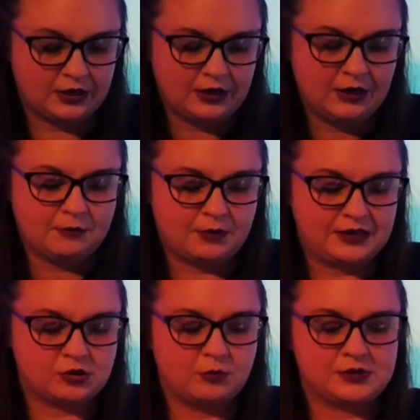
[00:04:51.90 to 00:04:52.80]
But it's
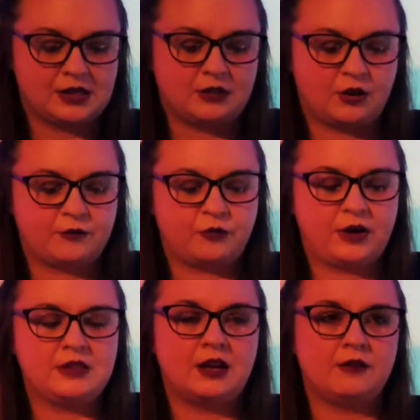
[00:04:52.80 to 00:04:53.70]
almost like they're afraid
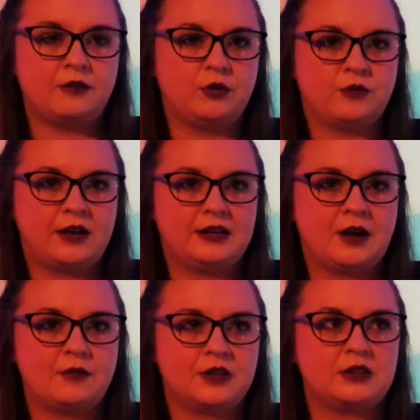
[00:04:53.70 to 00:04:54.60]
that if you find out
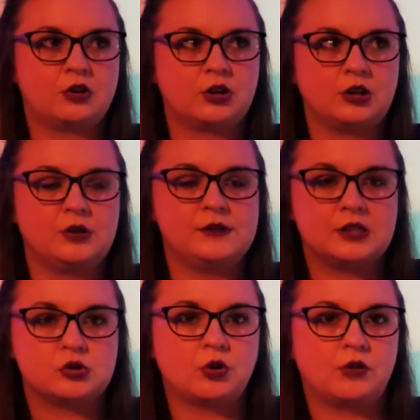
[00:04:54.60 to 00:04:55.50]
that they're going to lose
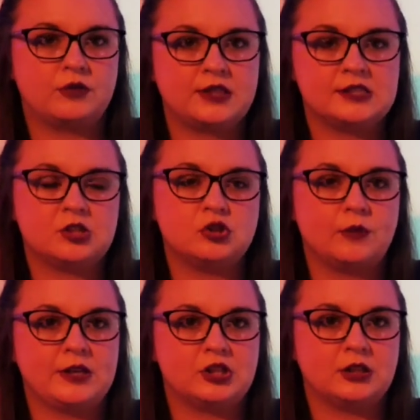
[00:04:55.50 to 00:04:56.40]
control over this
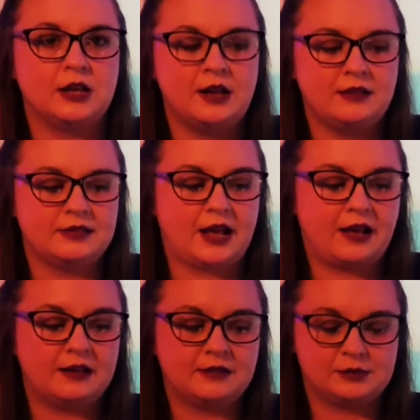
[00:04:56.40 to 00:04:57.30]
situation, that
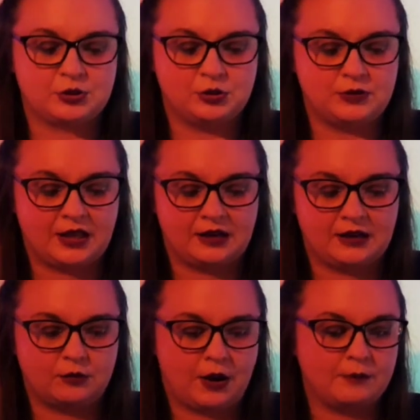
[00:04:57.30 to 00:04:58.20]
especially with that
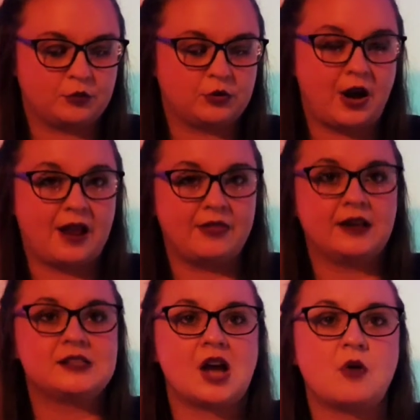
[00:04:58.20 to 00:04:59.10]
emperor and that
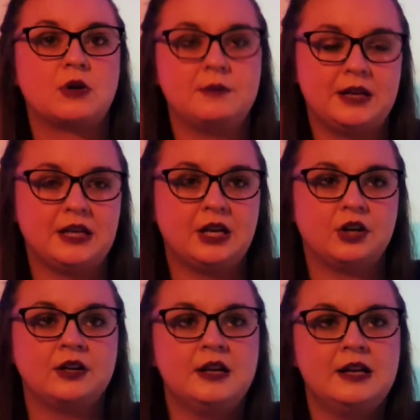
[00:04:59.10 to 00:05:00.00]
tower being here,
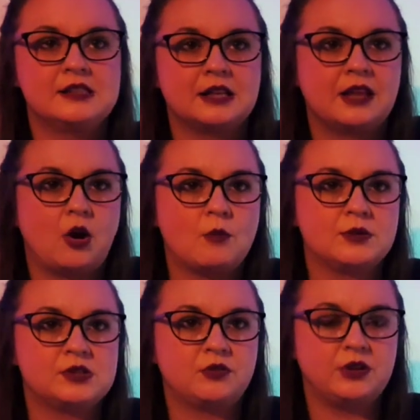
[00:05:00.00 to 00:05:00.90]
it's like they almost
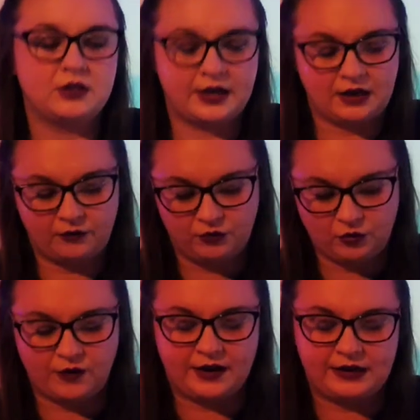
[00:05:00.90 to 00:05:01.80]
feel like if you
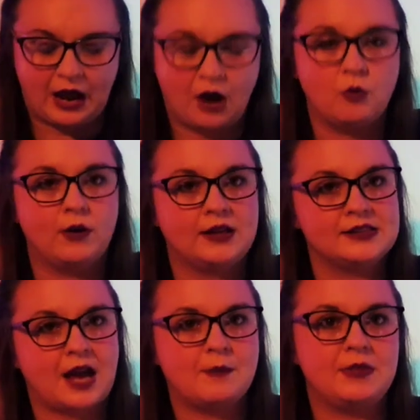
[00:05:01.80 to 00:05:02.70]
find out what has
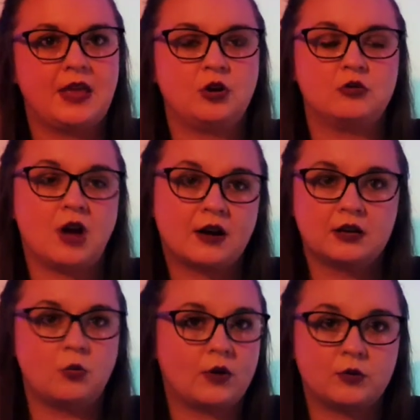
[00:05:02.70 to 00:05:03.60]
happened, that you're not going to
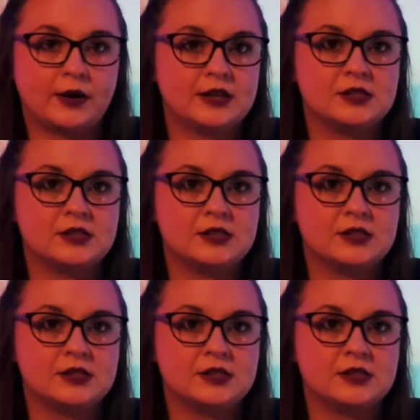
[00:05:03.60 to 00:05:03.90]
want to reconcile